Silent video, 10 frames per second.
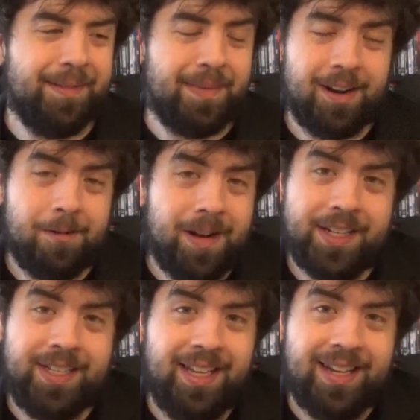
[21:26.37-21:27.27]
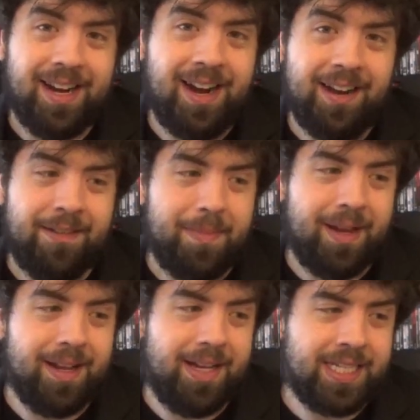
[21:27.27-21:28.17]
I'll watch the entirety of it
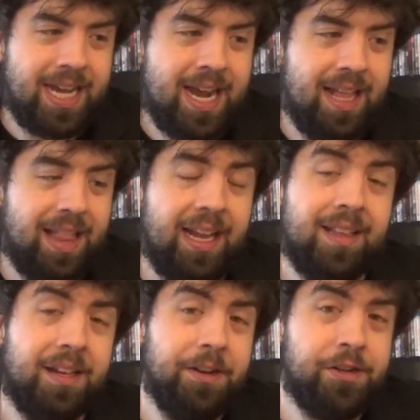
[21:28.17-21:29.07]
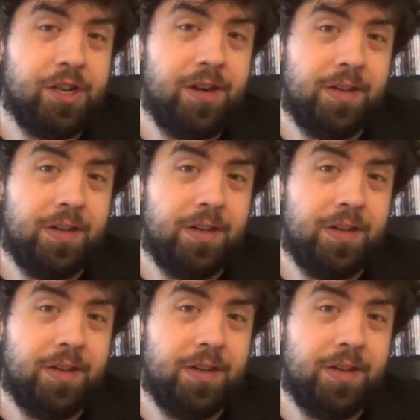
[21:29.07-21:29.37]
because I like literature,